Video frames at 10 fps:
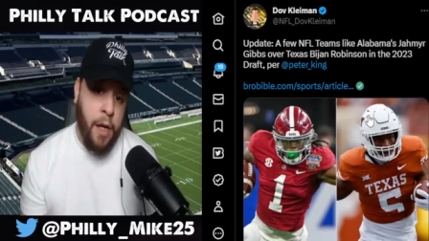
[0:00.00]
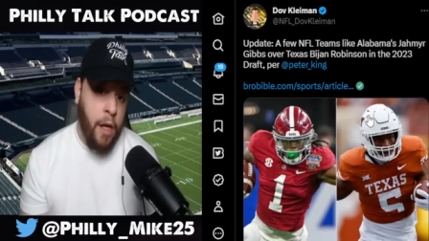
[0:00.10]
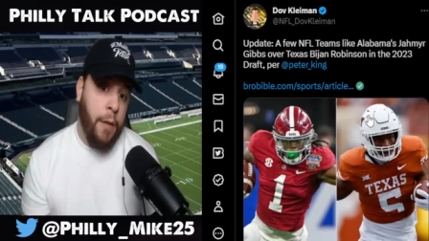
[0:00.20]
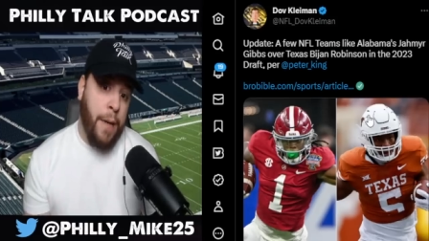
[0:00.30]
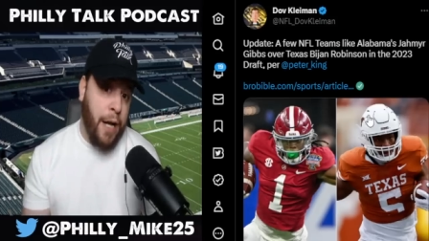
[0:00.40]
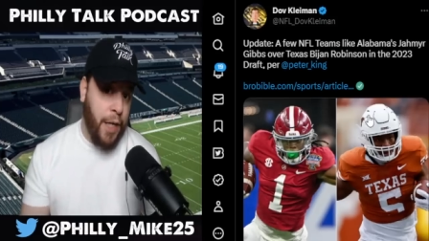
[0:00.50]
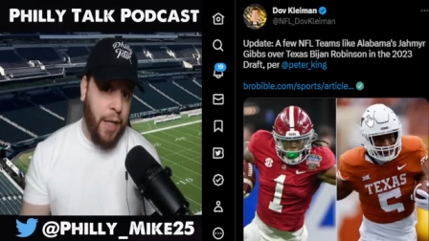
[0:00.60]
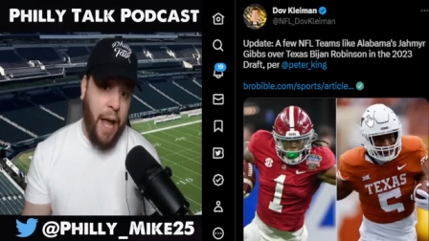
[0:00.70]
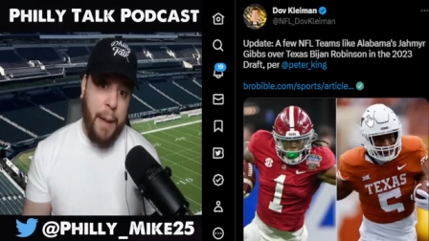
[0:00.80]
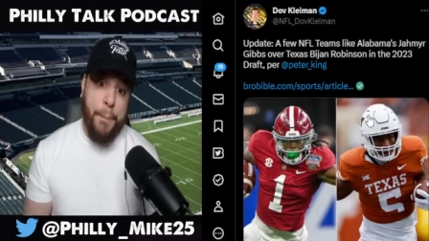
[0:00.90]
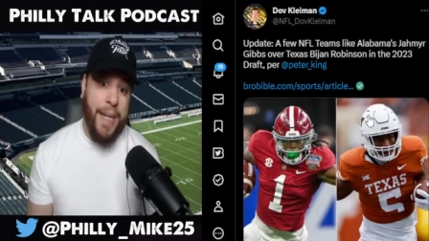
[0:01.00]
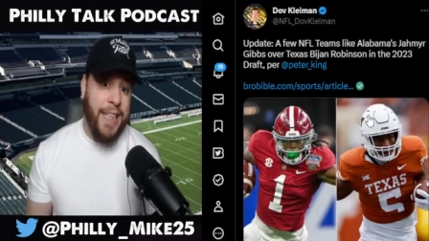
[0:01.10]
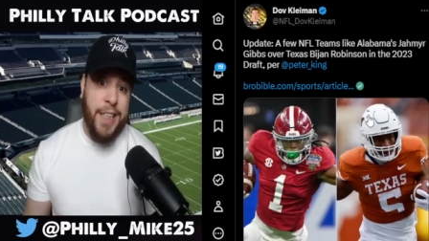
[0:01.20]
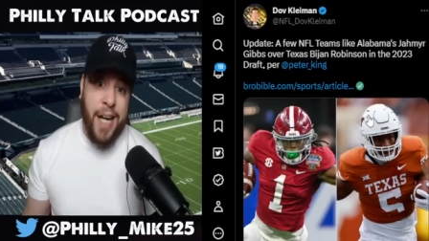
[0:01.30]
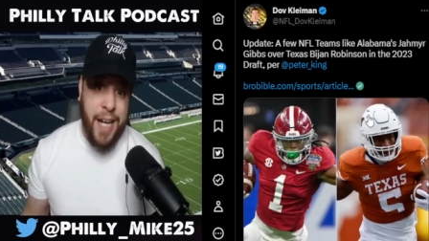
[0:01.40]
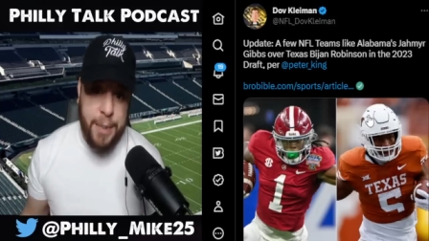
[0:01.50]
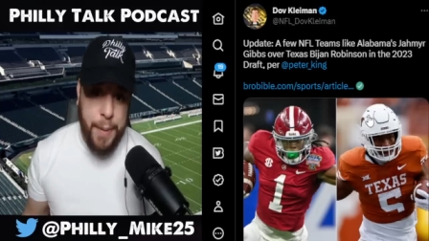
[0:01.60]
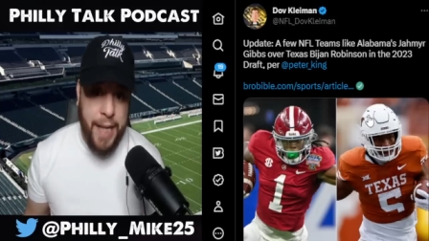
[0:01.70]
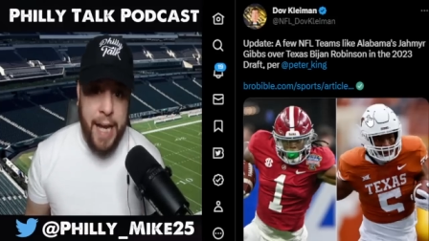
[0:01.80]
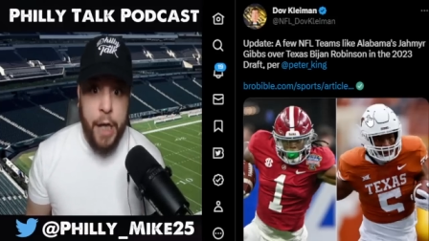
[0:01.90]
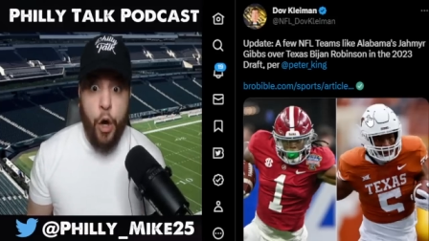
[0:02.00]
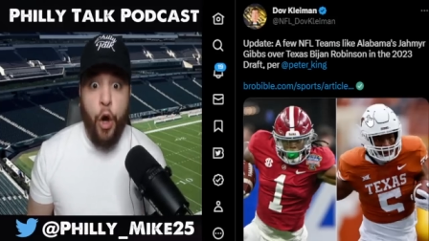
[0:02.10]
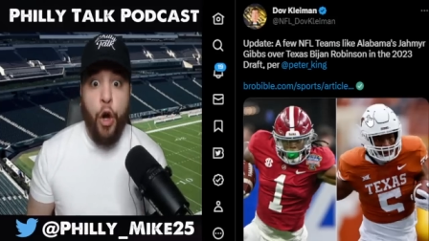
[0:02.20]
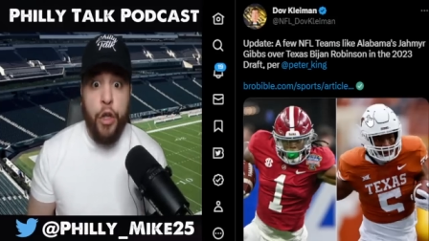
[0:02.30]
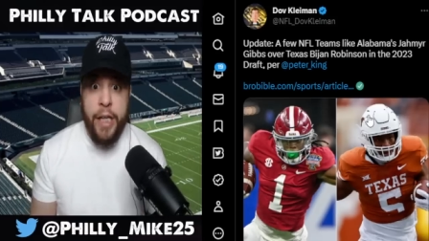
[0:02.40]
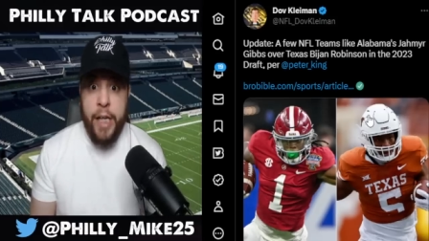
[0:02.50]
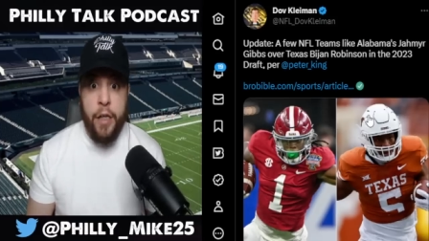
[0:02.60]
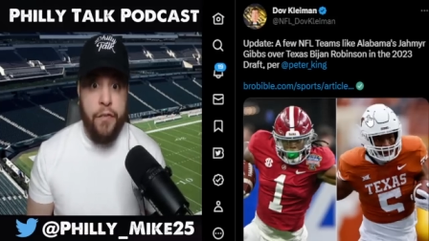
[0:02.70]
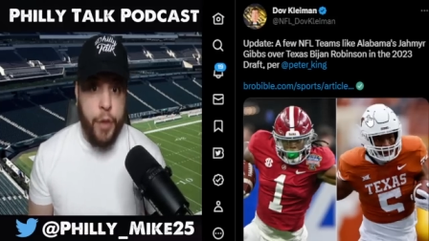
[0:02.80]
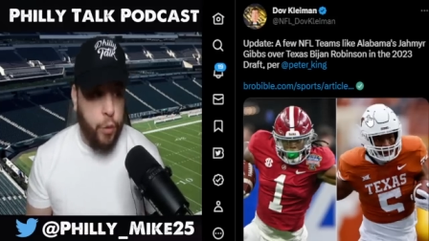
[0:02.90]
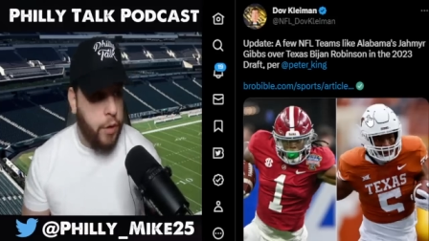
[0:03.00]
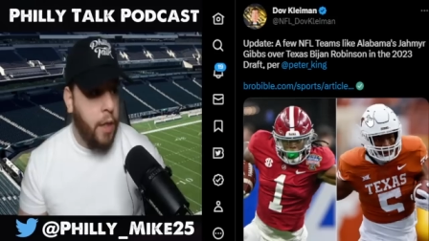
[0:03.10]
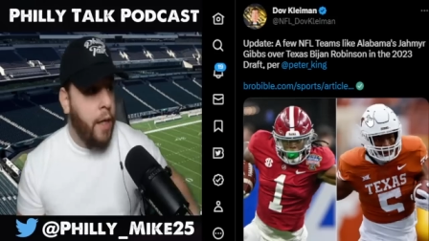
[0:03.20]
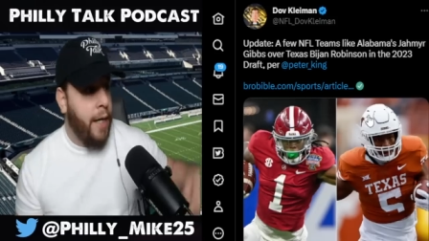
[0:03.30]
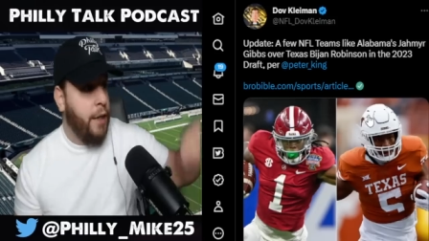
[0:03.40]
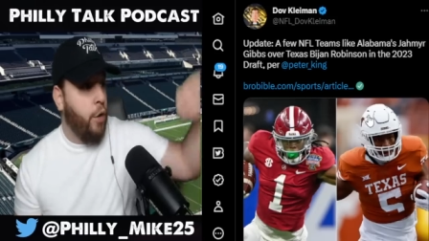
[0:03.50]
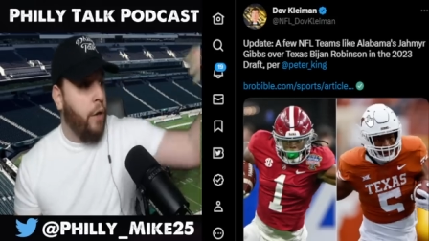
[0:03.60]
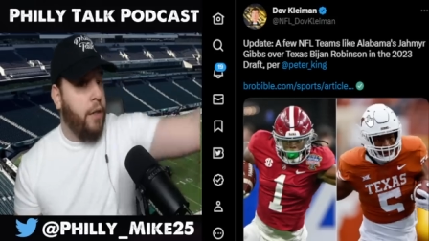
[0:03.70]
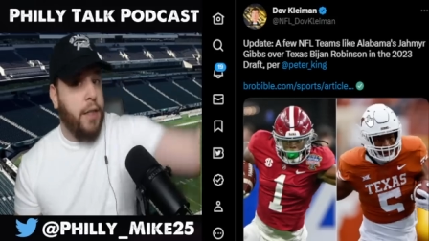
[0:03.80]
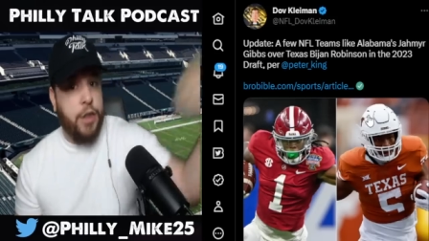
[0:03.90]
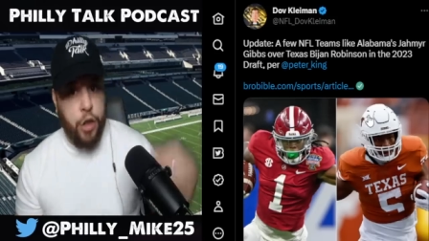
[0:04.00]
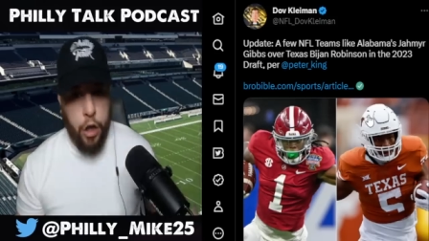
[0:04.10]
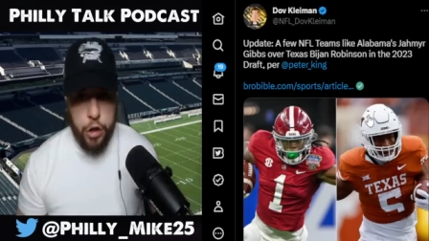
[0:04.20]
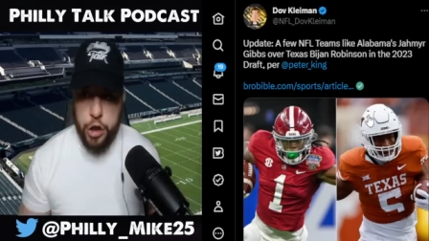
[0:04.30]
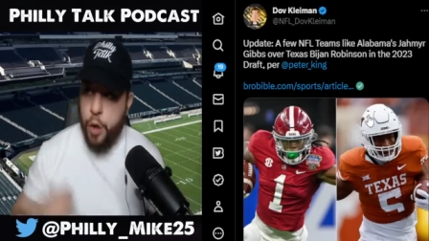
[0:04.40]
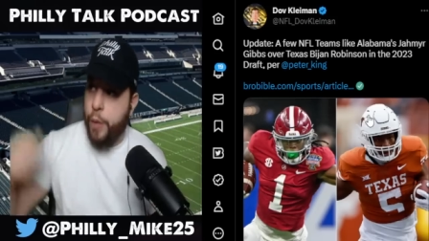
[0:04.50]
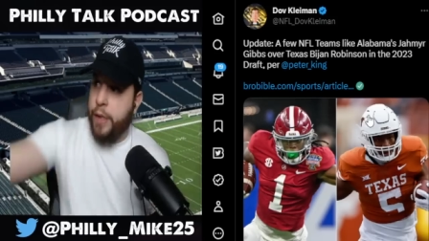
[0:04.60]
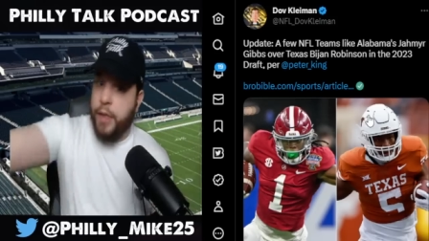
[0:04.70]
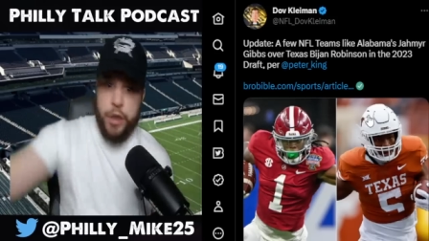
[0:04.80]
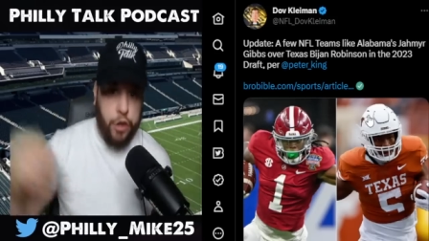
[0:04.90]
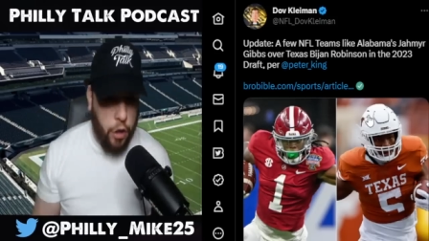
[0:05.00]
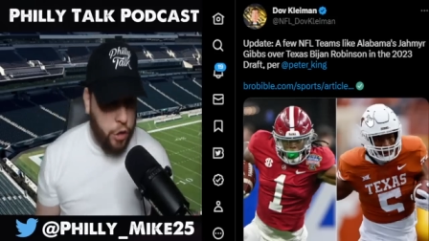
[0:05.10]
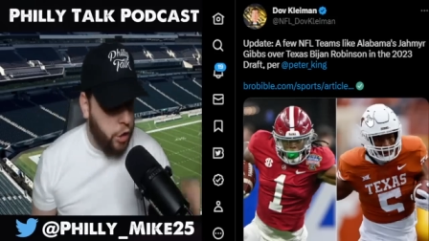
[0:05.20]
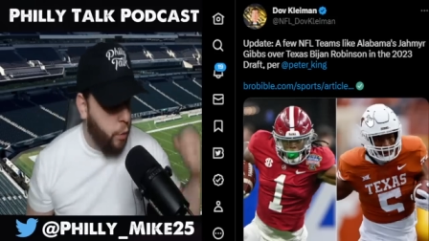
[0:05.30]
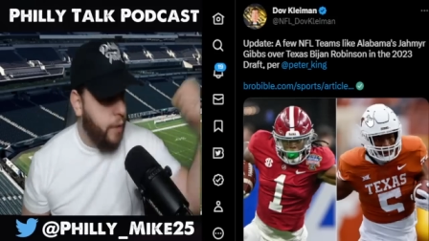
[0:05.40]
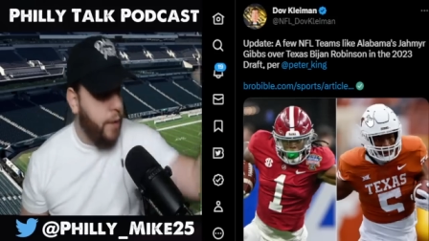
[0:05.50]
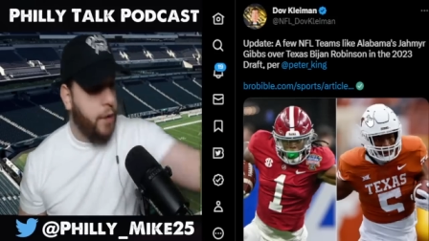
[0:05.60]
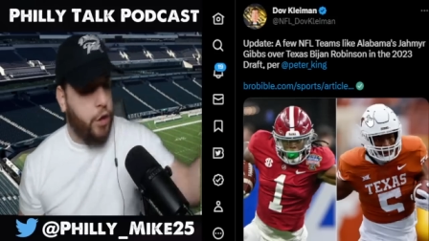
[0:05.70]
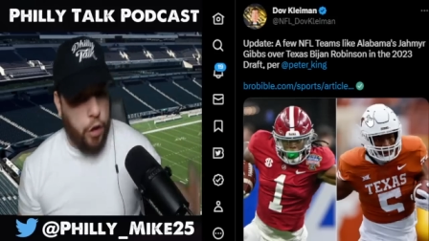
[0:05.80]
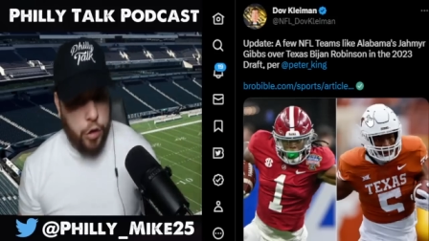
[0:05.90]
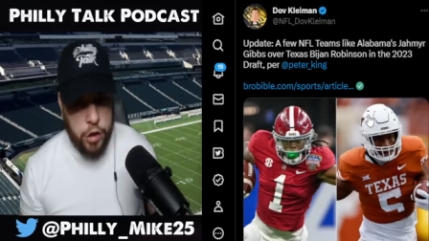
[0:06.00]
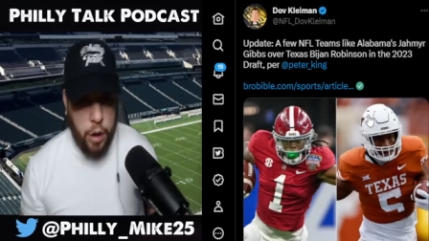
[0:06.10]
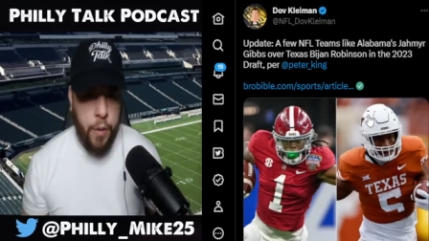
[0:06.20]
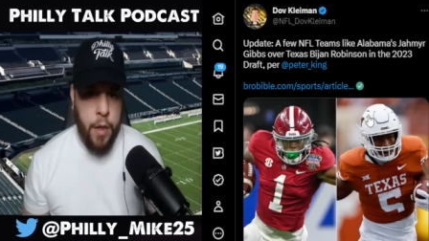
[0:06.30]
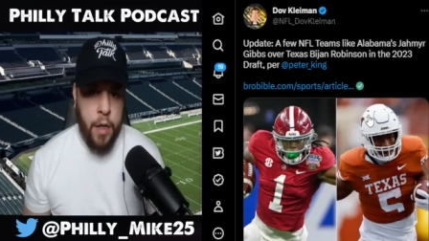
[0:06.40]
I'm not going to lie, Bijan has been getting all the interviews. He's on this talk show and this talk show and this talk show.